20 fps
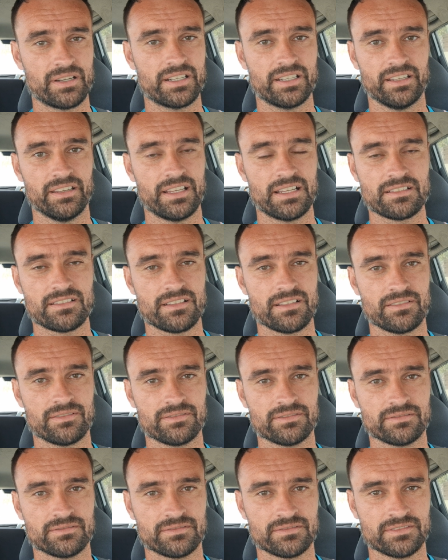any of that stuff.
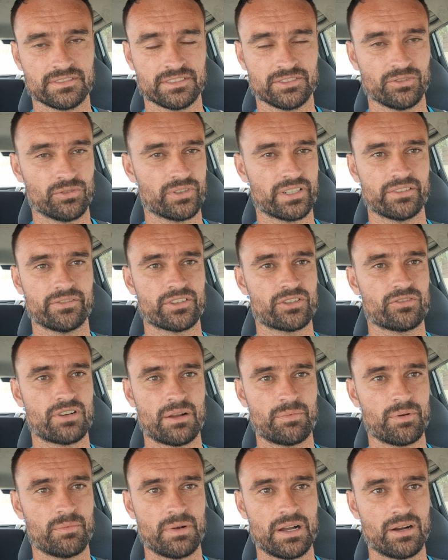Not give a
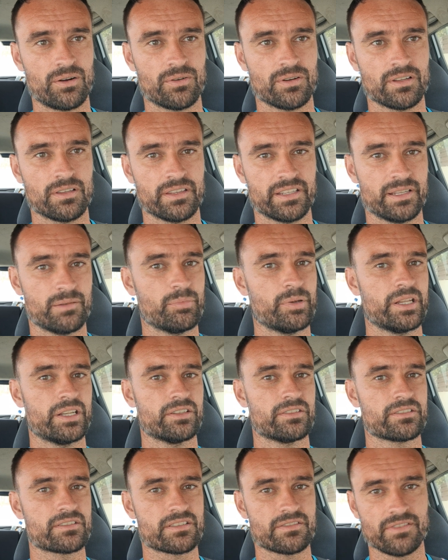crap about the
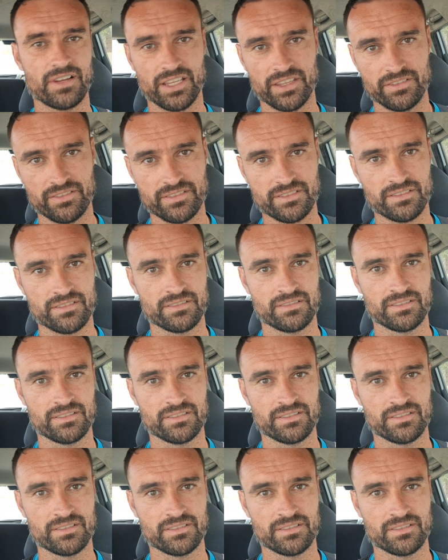opinions of others.